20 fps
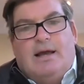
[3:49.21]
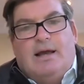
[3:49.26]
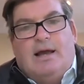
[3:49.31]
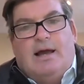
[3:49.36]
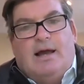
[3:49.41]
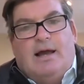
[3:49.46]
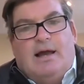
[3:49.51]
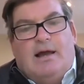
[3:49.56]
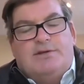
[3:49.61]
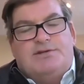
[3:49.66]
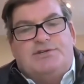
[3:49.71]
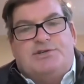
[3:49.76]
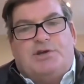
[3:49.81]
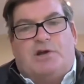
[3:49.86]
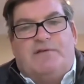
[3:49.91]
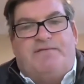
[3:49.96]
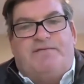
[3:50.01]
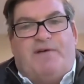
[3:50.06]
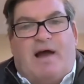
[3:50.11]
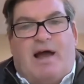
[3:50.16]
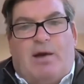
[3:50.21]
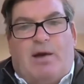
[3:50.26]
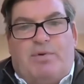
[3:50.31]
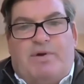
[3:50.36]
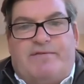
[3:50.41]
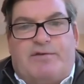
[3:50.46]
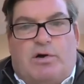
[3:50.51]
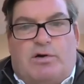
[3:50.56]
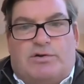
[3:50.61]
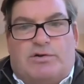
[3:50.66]
Uh, so far,
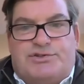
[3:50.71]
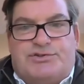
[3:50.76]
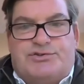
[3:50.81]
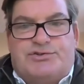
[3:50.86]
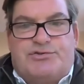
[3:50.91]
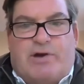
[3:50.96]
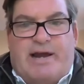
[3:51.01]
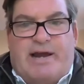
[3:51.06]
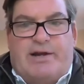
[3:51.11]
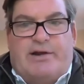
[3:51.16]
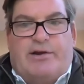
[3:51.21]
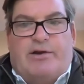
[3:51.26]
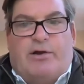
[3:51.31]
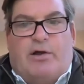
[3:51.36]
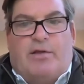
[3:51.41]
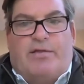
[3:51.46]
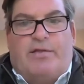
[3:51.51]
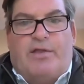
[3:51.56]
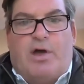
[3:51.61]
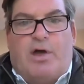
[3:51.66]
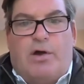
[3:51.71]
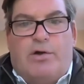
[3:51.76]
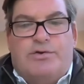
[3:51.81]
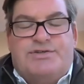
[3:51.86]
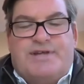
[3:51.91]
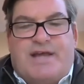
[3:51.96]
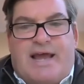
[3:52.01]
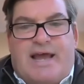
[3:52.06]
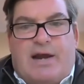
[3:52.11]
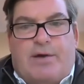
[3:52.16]
we've concentrated on
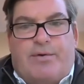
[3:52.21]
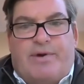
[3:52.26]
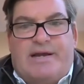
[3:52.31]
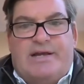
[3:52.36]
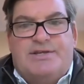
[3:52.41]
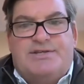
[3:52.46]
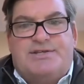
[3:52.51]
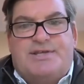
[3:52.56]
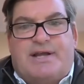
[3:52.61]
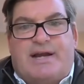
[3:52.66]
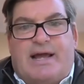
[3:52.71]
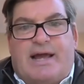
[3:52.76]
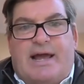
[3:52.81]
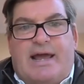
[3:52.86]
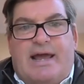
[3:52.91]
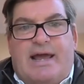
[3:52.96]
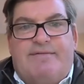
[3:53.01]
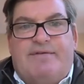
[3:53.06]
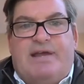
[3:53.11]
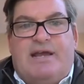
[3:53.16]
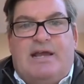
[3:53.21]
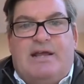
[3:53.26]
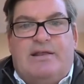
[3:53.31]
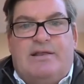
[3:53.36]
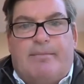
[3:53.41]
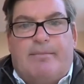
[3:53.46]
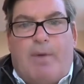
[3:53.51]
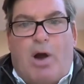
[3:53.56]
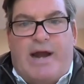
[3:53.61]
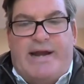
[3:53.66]
those areas that are heavy
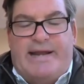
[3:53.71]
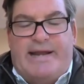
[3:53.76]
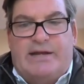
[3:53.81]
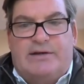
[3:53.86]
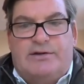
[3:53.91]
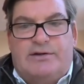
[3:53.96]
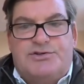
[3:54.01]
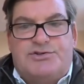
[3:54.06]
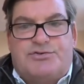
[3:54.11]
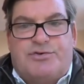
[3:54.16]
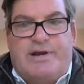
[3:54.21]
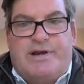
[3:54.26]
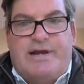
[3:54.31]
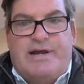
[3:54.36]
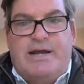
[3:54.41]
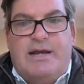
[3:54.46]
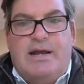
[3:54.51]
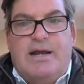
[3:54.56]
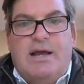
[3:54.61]
in the mining industry.